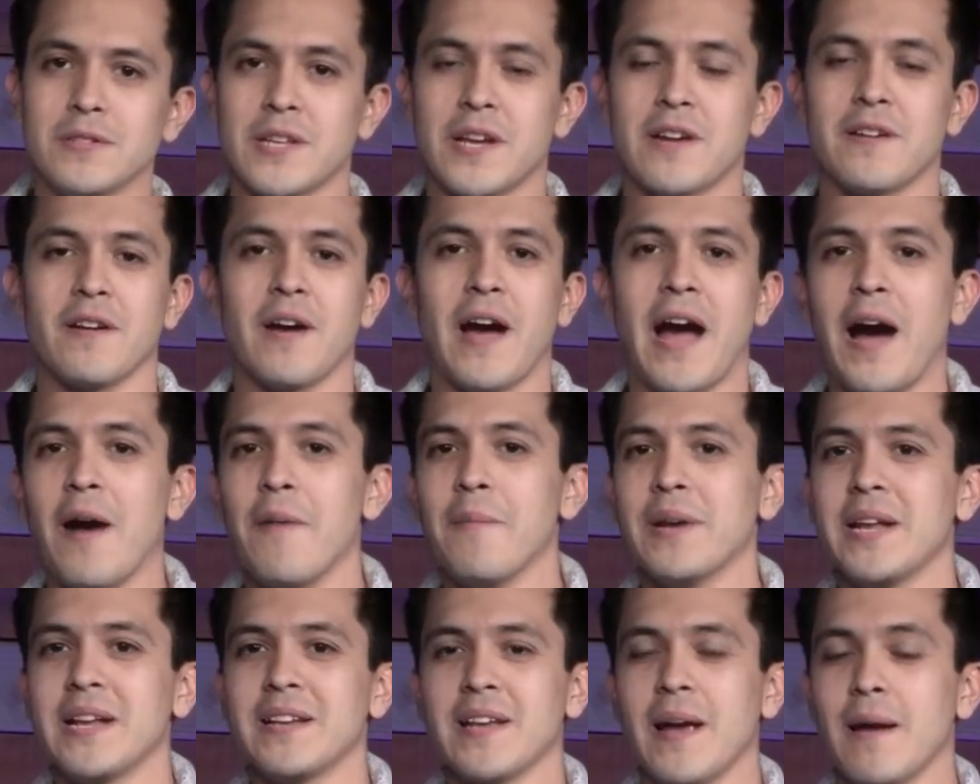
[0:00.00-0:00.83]
I don't know how
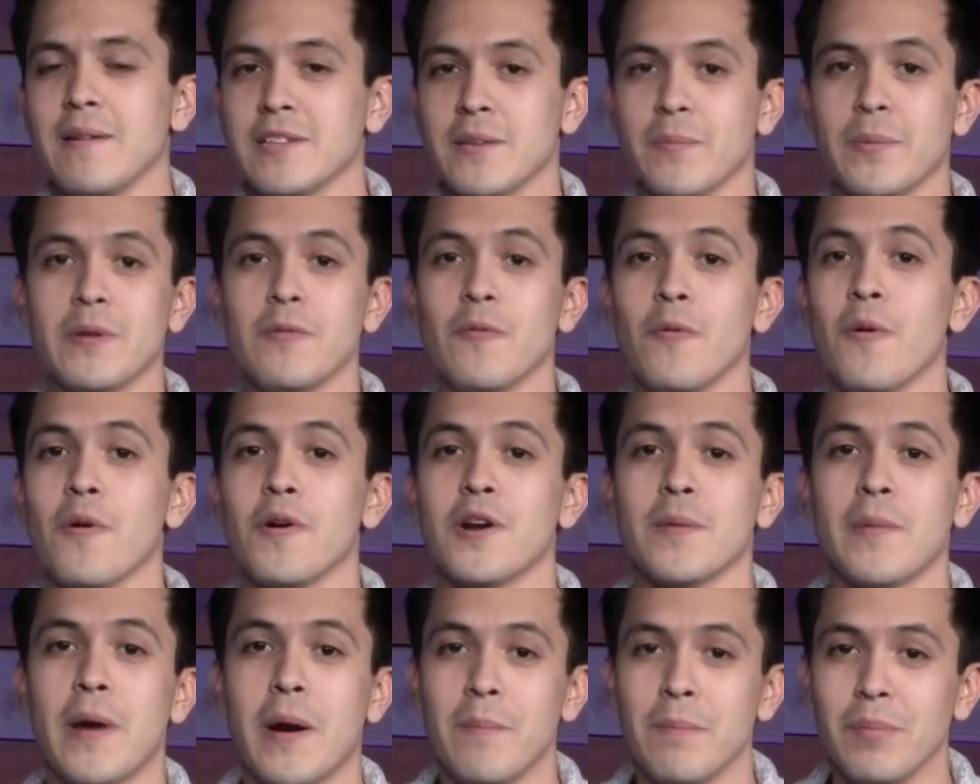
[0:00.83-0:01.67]
many times I've been
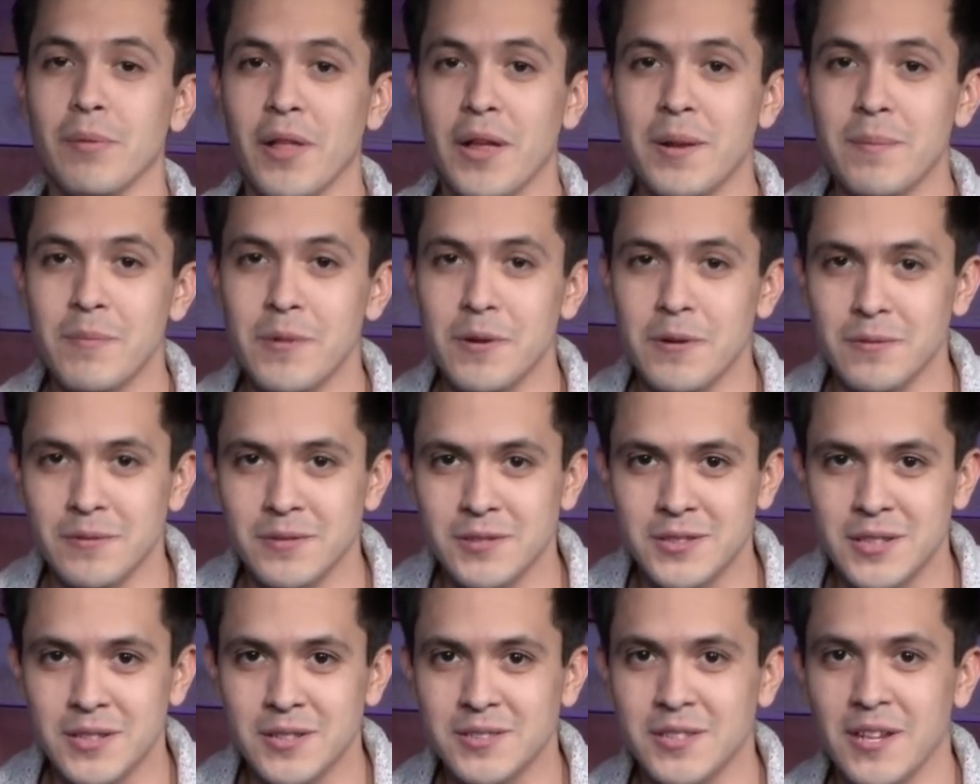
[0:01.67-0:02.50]
warned about blood
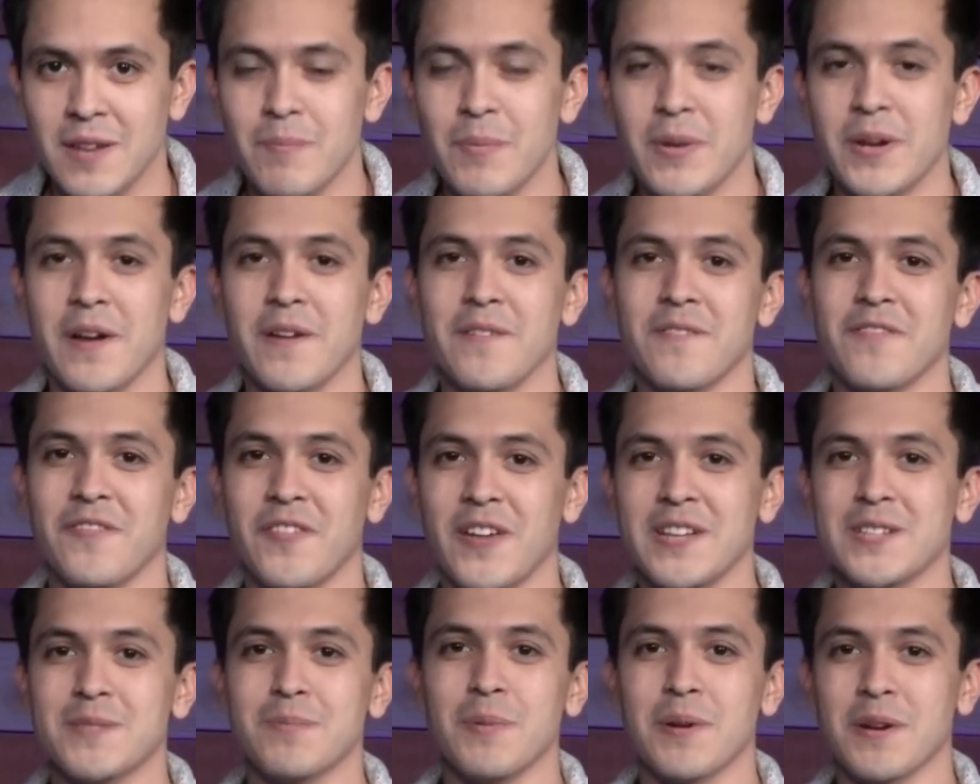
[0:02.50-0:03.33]
moons since I've been on
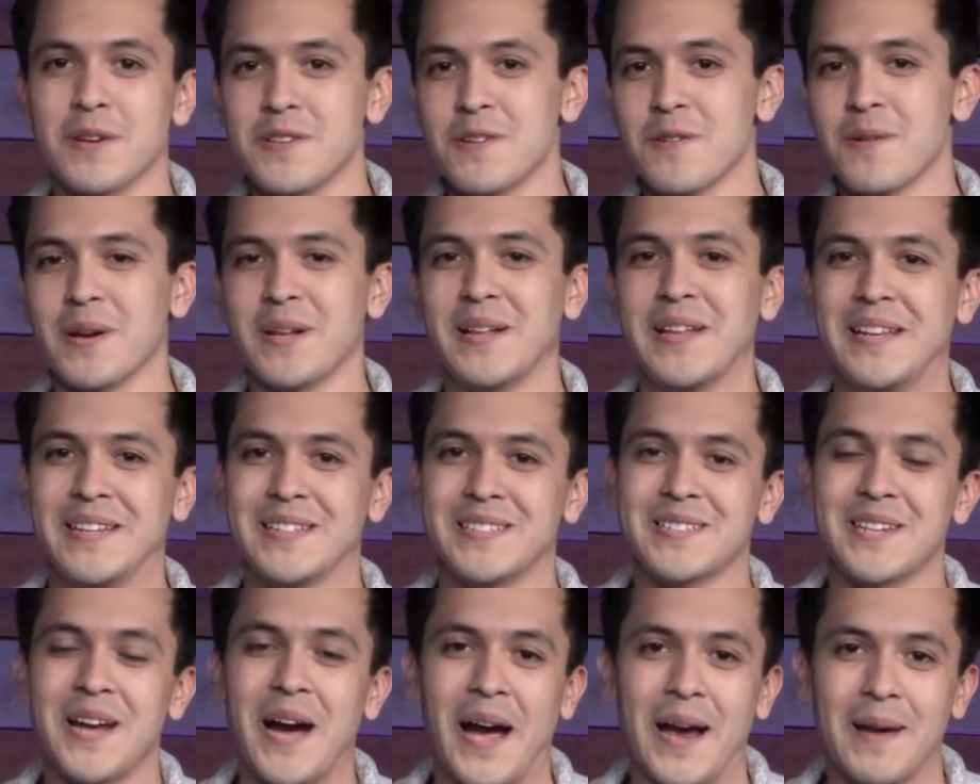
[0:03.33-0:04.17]
Facebook during
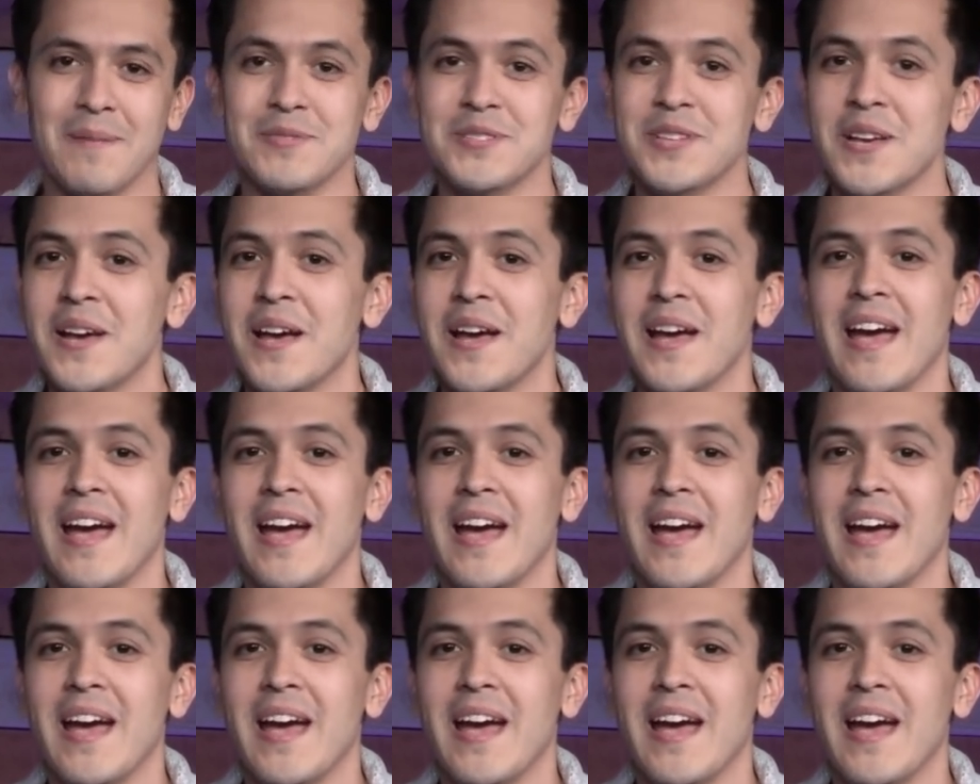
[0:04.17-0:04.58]
these times.